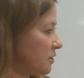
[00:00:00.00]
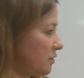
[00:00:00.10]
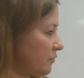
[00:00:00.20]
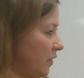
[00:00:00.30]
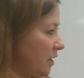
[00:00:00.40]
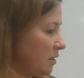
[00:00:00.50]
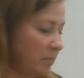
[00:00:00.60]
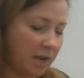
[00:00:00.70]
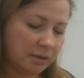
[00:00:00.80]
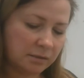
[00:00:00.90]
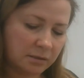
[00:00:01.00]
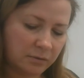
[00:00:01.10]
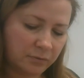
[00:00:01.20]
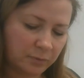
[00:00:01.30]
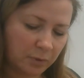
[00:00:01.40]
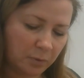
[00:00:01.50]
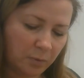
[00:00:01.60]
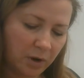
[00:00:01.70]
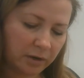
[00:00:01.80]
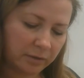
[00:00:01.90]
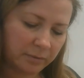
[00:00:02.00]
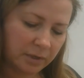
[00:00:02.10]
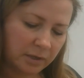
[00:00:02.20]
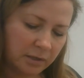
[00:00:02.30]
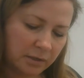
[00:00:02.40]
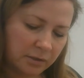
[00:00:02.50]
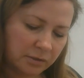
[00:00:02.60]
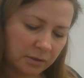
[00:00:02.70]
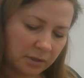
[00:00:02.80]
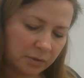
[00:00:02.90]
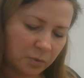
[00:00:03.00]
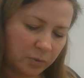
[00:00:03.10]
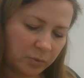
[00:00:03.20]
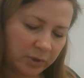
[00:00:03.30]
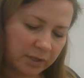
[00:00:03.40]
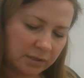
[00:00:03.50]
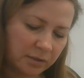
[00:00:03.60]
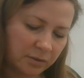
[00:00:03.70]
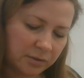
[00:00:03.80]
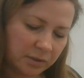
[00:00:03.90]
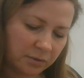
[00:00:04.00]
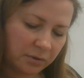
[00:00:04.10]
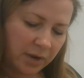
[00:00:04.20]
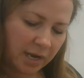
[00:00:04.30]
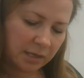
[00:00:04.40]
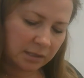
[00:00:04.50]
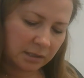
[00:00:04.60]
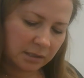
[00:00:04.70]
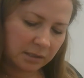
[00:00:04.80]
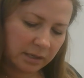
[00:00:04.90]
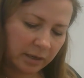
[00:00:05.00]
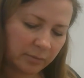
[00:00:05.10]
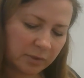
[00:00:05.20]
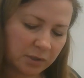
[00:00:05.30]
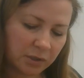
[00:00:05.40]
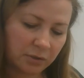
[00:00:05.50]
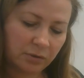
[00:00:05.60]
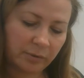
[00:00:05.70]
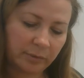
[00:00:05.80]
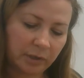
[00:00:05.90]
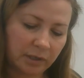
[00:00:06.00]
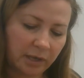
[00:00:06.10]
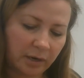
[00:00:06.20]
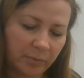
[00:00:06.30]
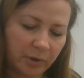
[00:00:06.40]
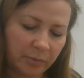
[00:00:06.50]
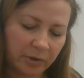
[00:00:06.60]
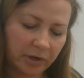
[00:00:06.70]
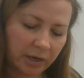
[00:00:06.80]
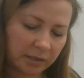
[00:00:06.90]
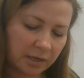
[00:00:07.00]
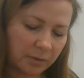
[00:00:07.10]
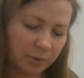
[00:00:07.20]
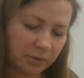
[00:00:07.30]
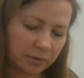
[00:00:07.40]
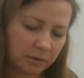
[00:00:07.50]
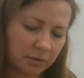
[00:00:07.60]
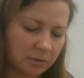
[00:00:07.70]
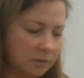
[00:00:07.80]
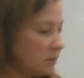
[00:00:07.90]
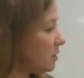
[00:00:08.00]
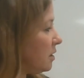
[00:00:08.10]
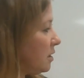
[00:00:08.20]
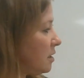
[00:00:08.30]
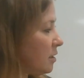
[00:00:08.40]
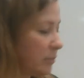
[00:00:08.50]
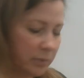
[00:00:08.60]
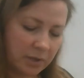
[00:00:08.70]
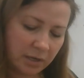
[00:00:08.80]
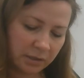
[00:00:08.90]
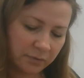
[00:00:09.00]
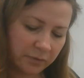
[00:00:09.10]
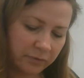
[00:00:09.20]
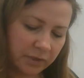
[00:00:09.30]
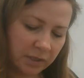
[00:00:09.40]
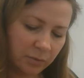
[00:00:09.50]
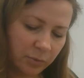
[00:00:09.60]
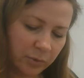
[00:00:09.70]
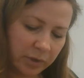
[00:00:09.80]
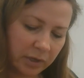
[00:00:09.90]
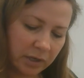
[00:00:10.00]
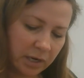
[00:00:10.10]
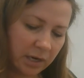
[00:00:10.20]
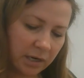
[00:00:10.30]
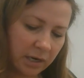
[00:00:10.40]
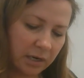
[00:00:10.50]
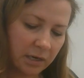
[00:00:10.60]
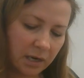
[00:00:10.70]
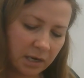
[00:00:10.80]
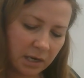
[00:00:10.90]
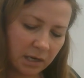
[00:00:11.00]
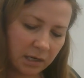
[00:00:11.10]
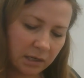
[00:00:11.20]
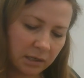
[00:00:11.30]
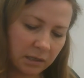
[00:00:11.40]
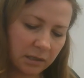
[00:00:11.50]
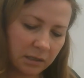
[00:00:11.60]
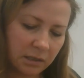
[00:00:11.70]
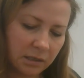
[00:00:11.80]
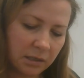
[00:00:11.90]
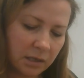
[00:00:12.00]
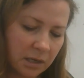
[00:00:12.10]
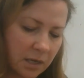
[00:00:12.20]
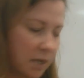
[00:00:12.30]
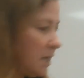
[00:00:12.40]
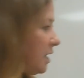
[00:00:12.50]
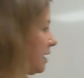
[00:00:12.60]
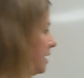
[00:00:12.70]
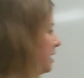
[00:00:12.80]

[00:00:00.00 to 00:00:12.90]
to find the mass for water. So that's 1.008 times 2. I'm looking that up on a periodic table. Plus 15.999. And I